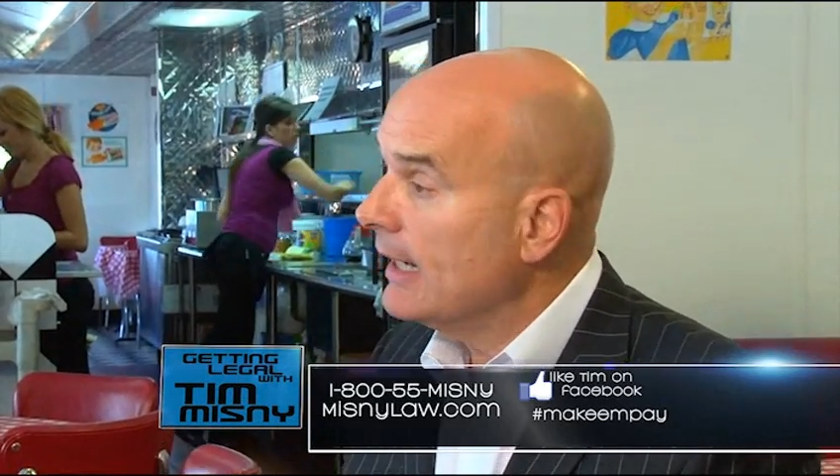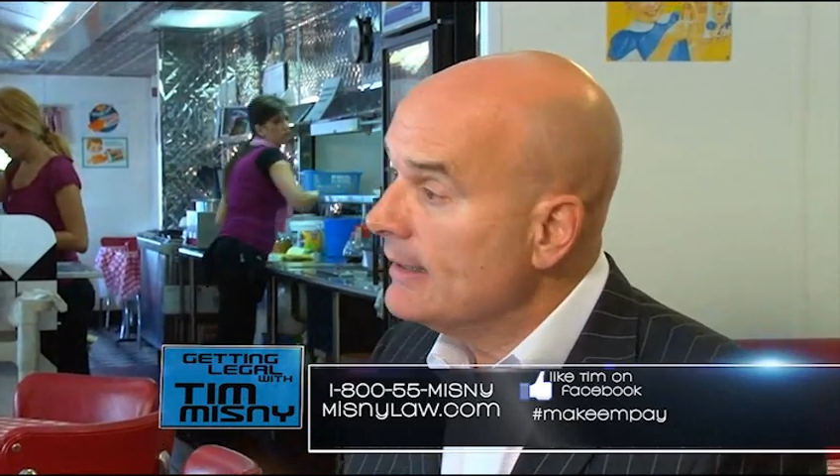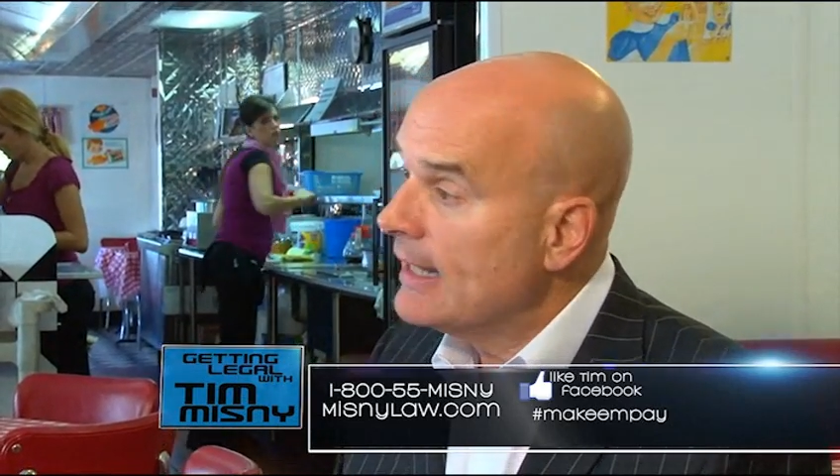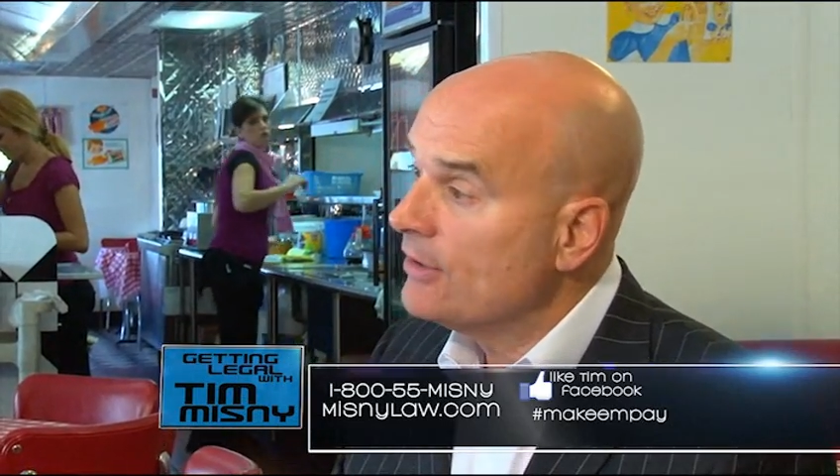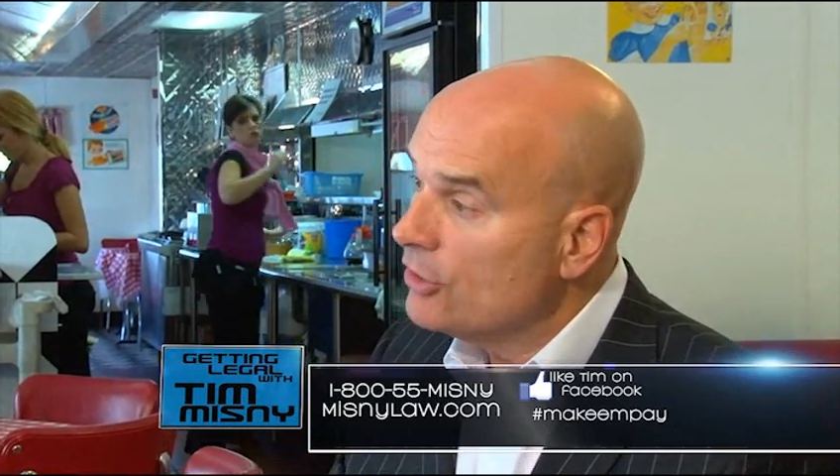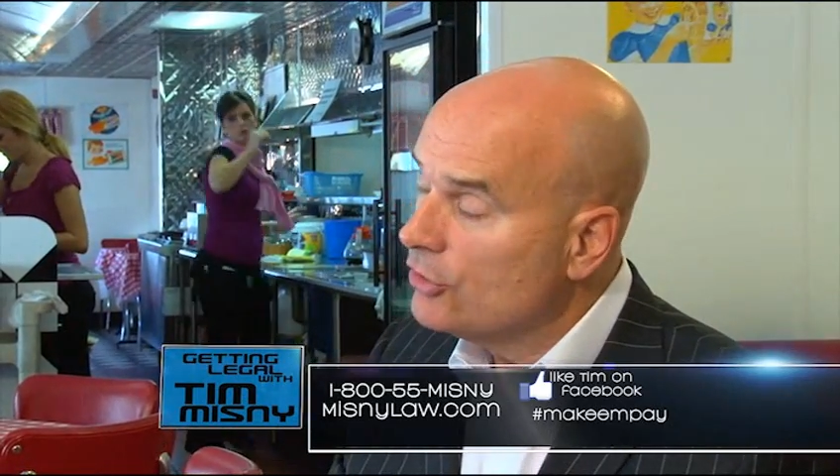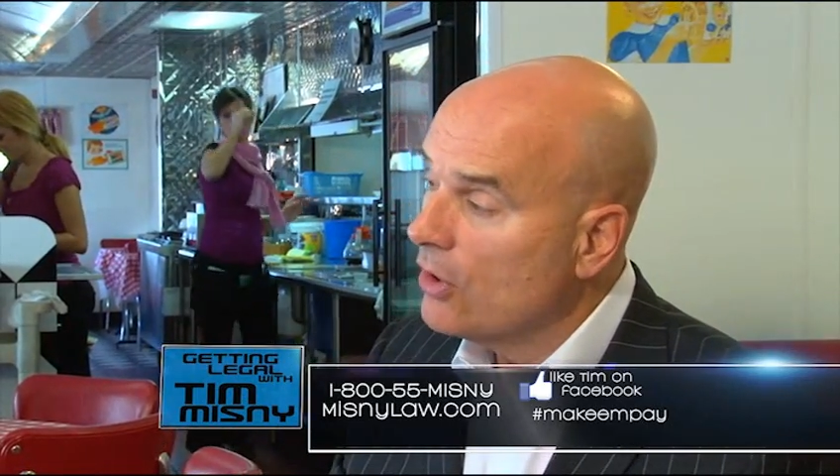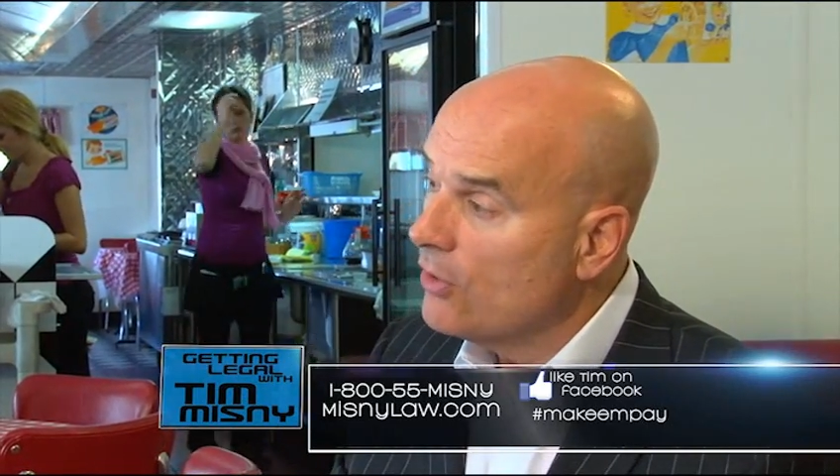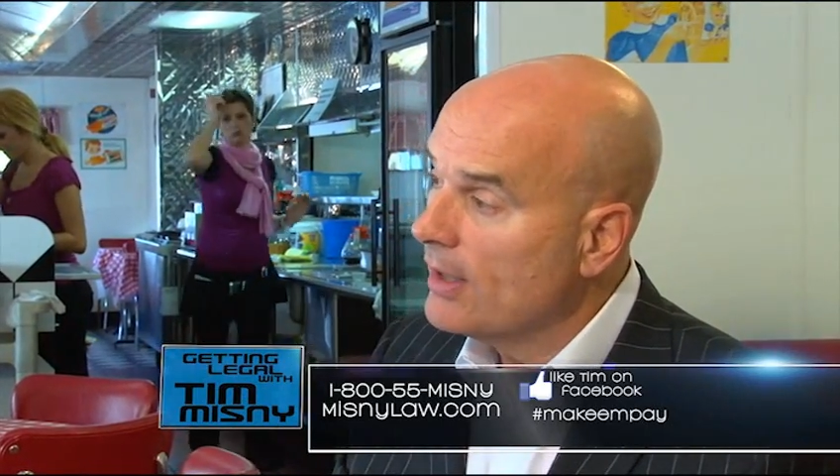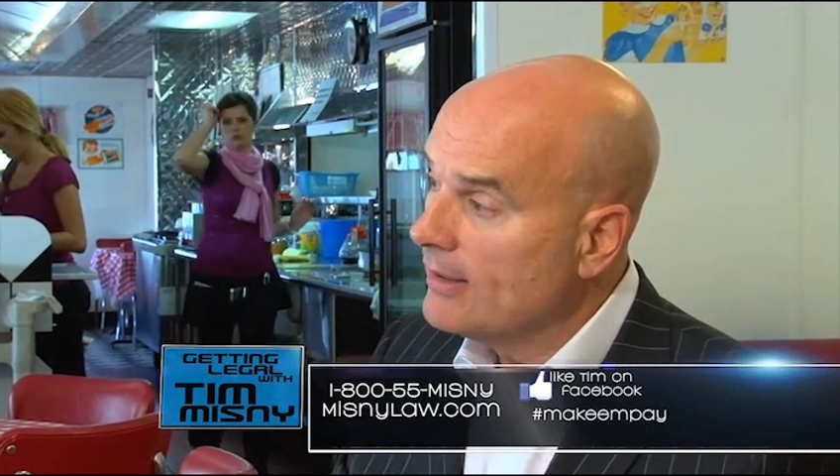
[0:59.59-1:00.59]
and then to
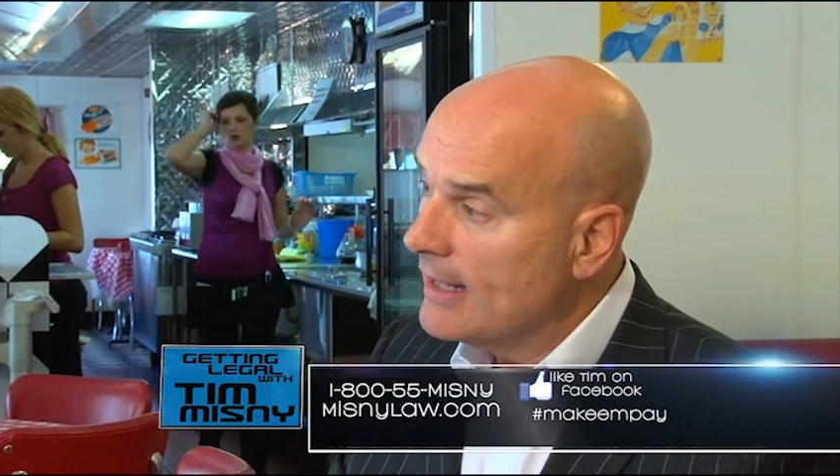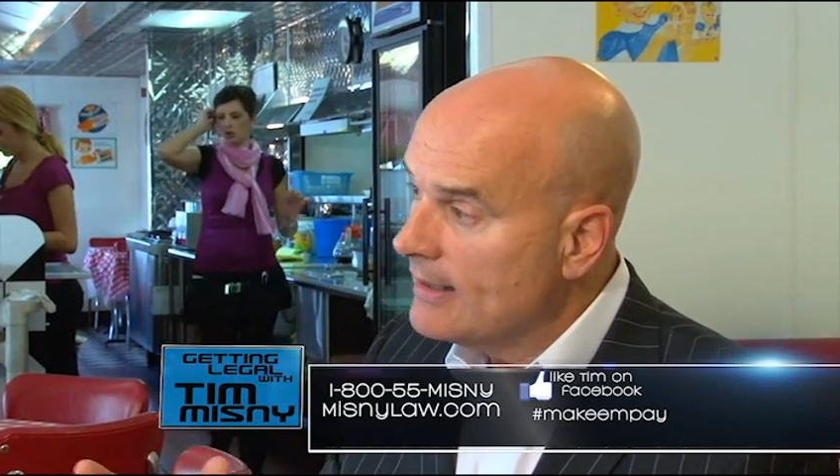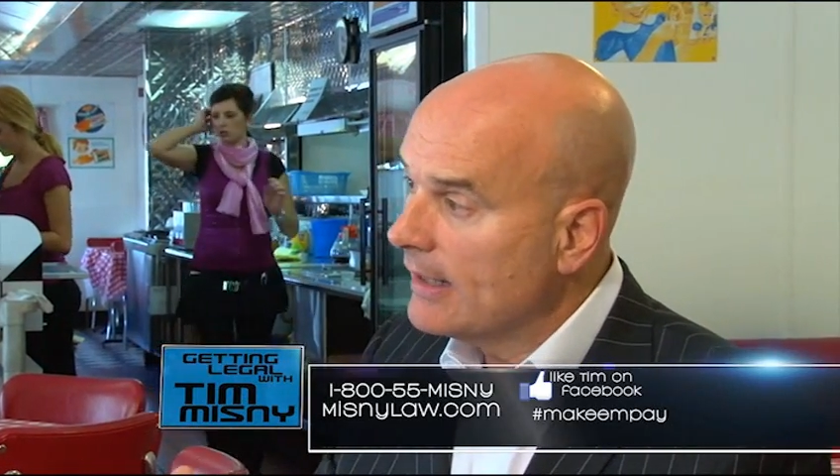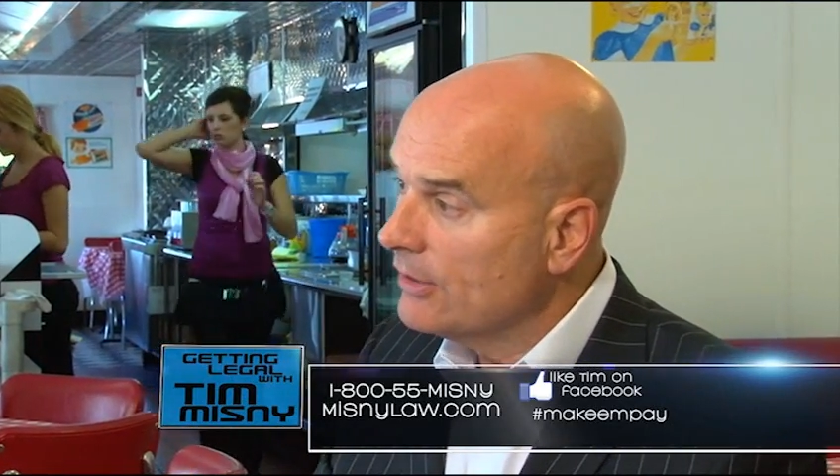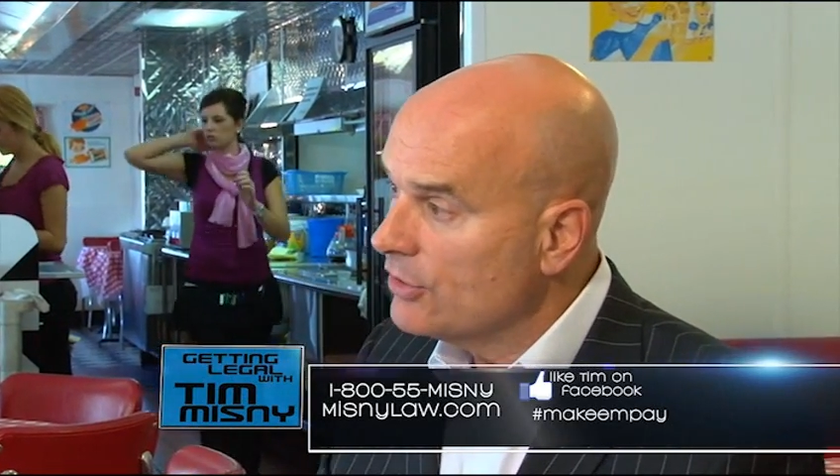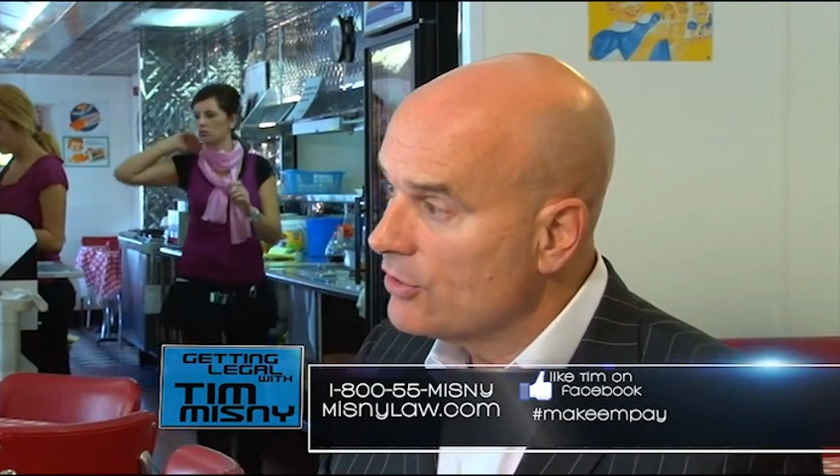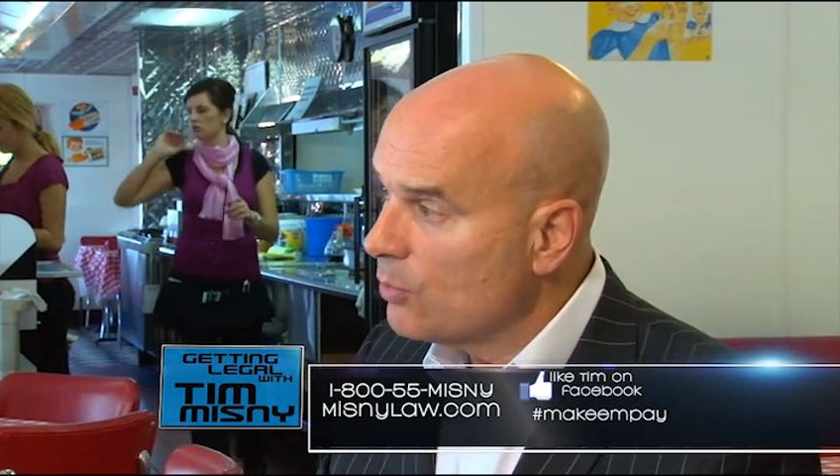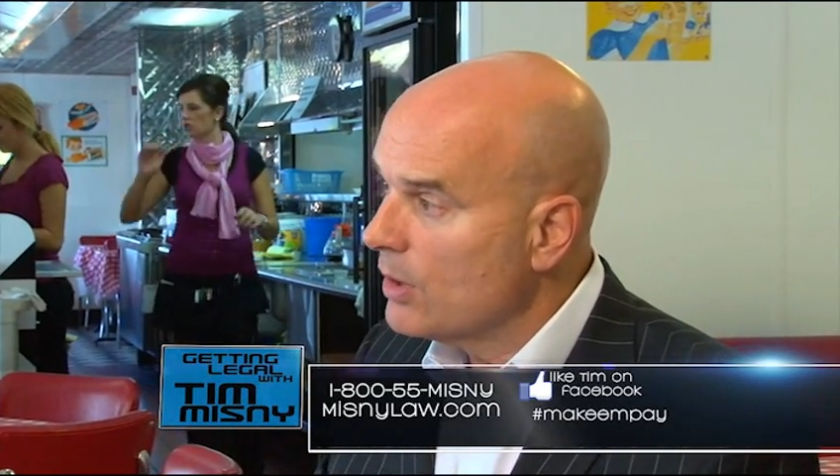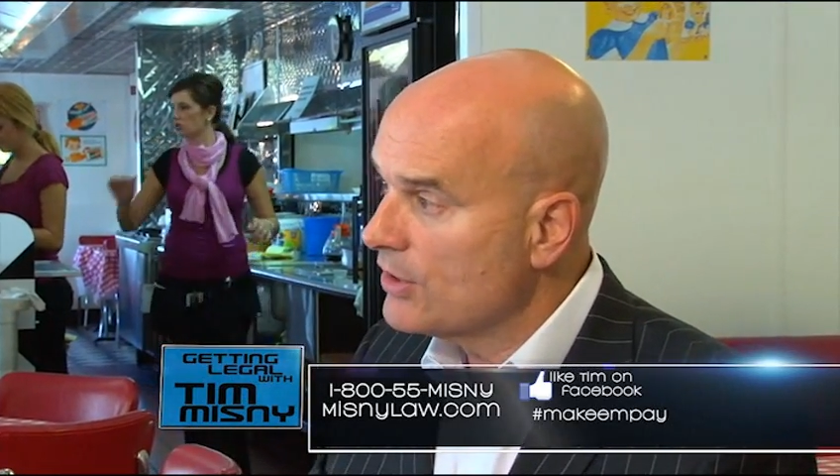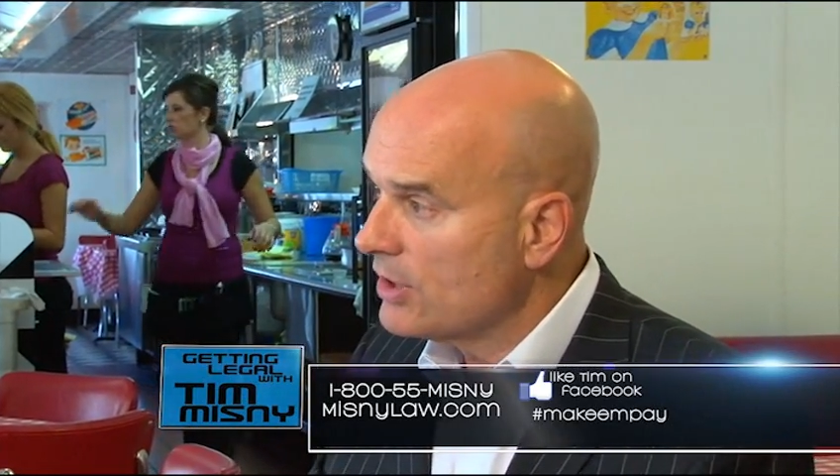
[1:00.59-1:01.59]
show that that negligence
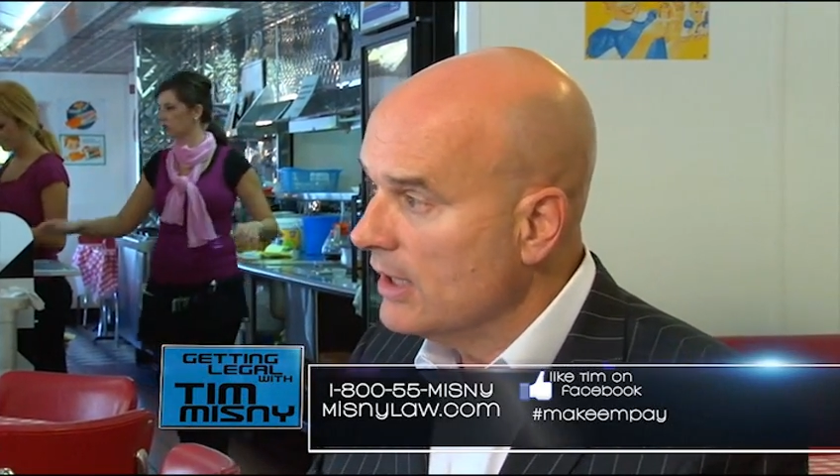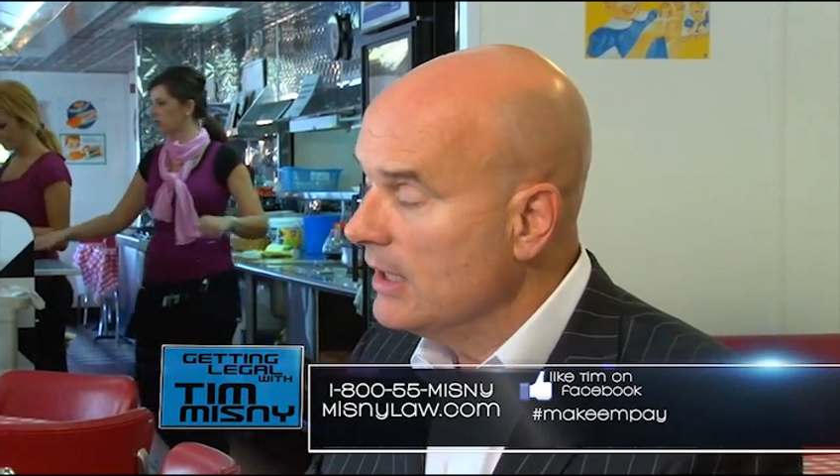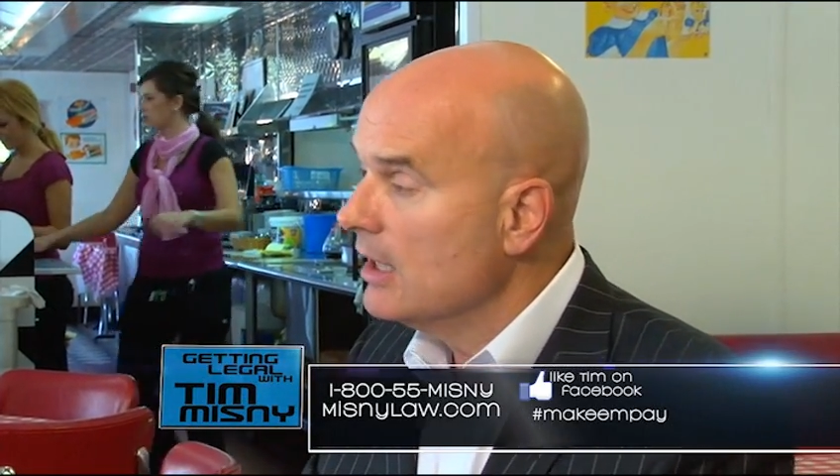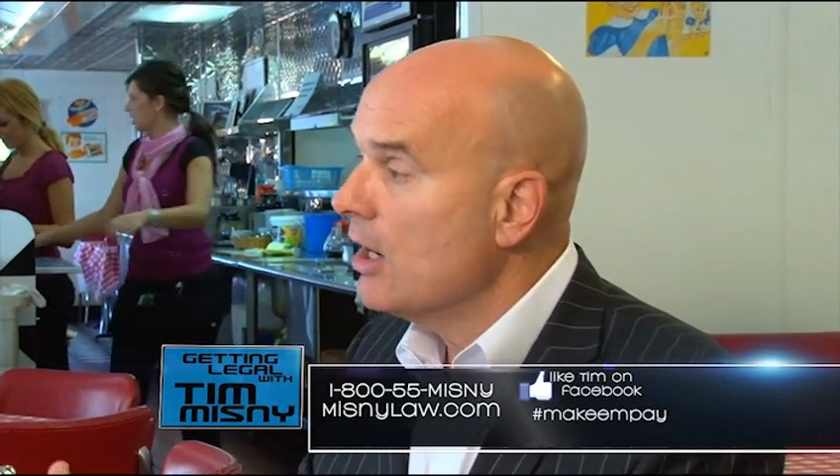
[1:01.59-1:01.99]
was the